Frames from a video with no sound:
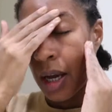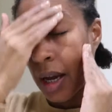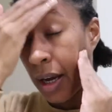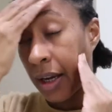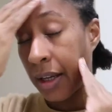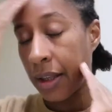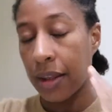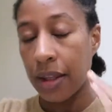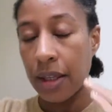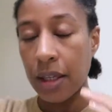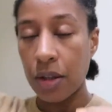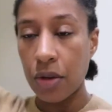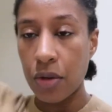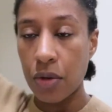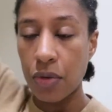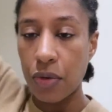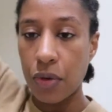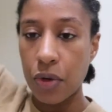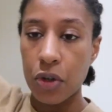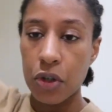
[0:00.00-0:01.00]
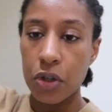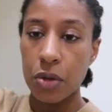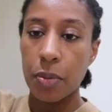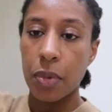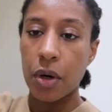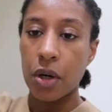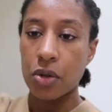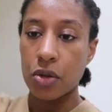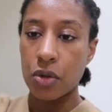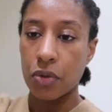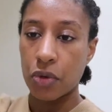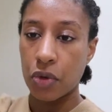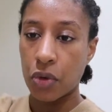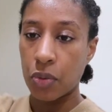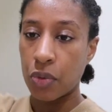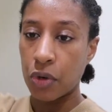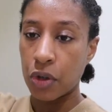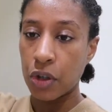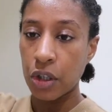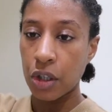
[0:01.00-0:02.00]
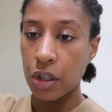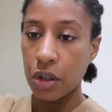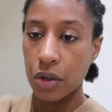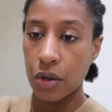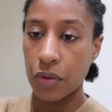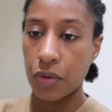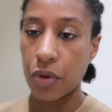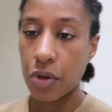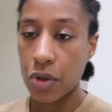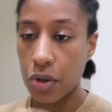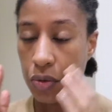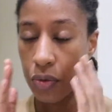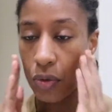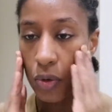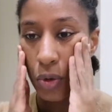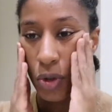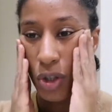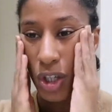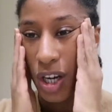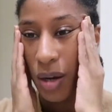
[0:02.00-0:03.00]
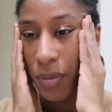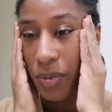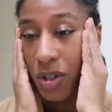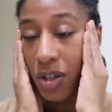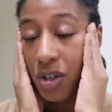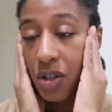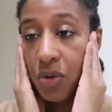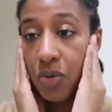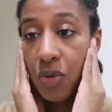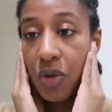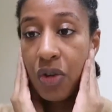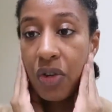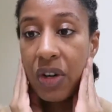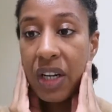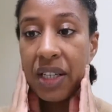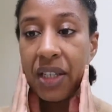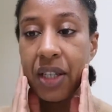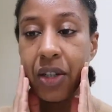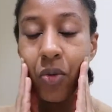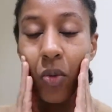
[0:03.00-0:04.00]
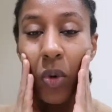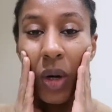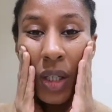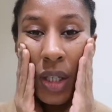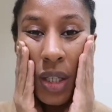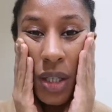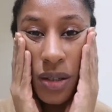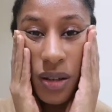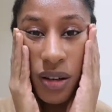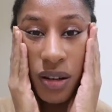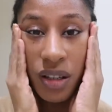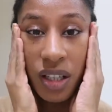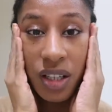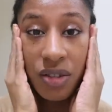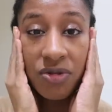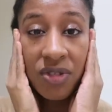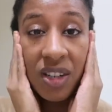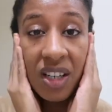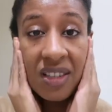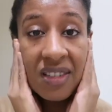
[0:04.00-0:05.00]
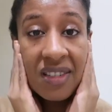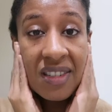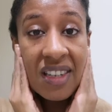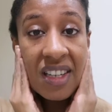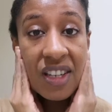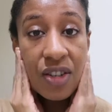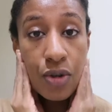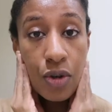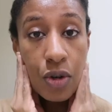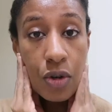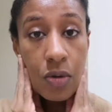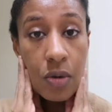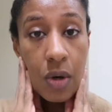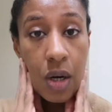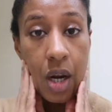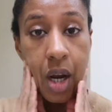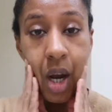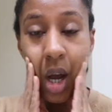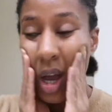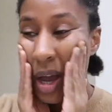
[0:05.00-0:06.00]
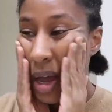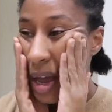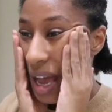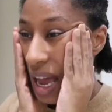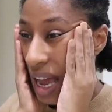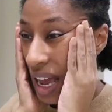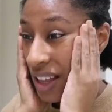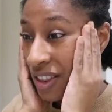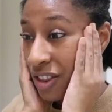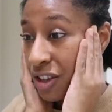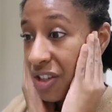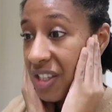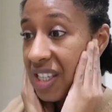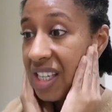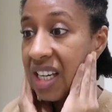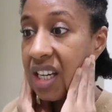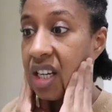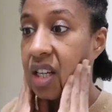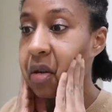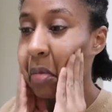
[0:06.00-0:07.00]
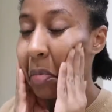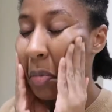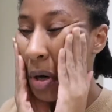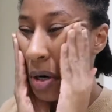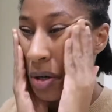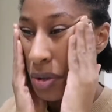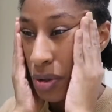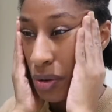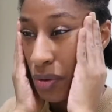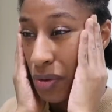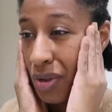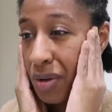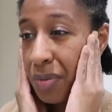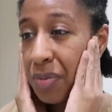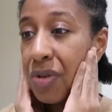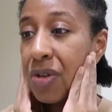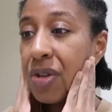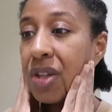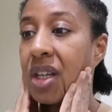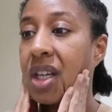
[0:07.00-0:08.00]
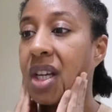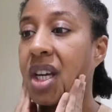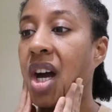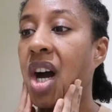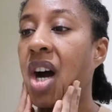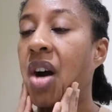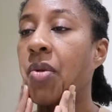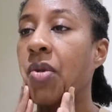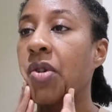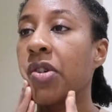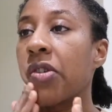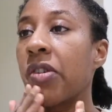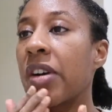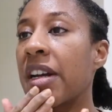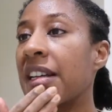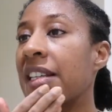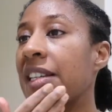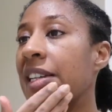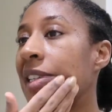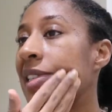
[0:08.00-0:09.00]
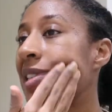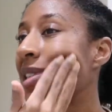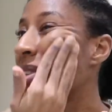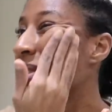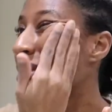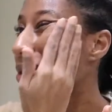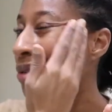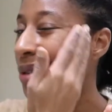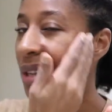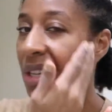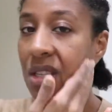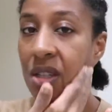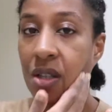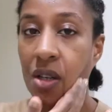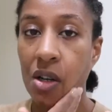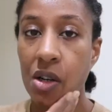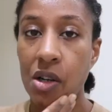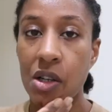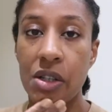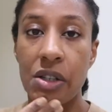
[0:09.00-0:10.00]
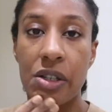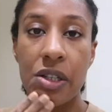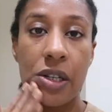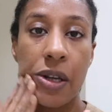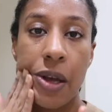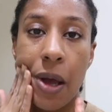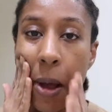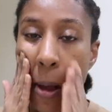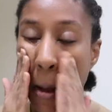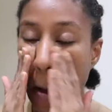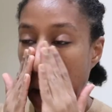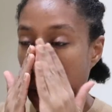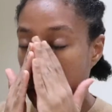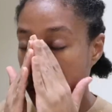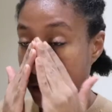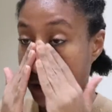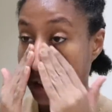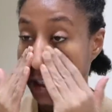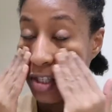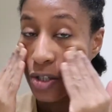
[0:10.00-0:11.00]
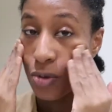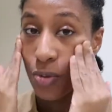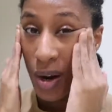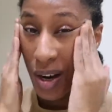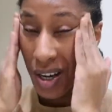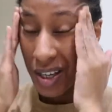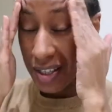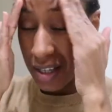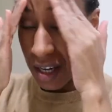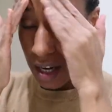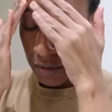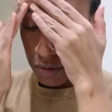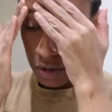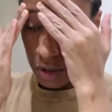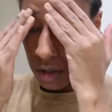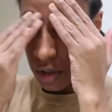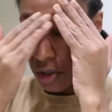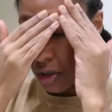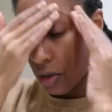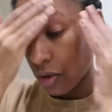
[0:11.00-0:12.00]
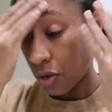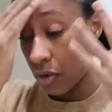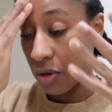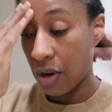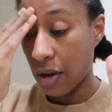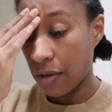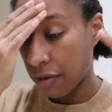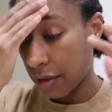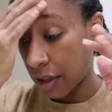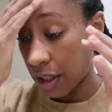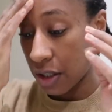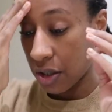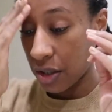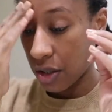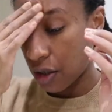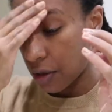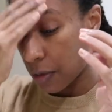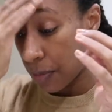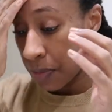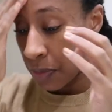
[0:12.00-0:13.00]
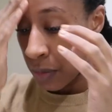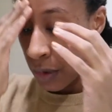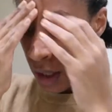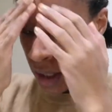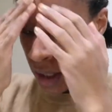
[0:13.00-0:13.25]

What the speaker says: I think the first part of the book, the first few chapters, were rated 1-star, if not 0. And the second part of the book, I would rate it 3 stars. So that's why it averages to roughly 2.